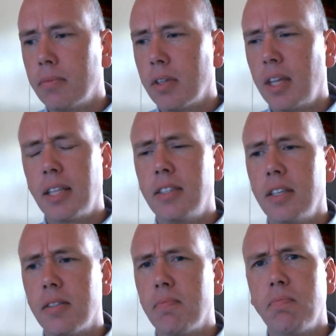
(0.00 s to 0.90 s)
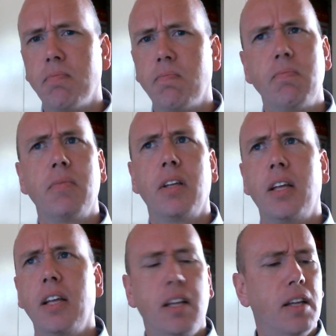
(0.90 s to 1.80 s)
That's it.
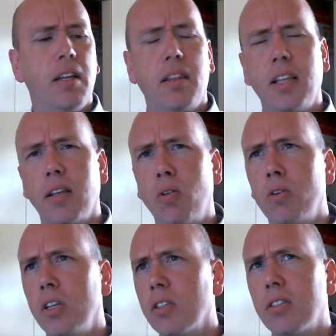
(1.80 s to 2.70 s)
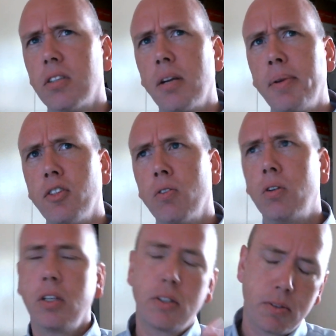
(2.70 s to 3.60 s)
I think the audience, did I mention
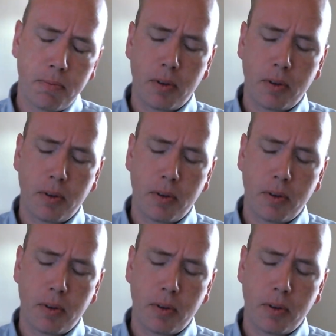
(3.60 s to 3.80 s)
audience?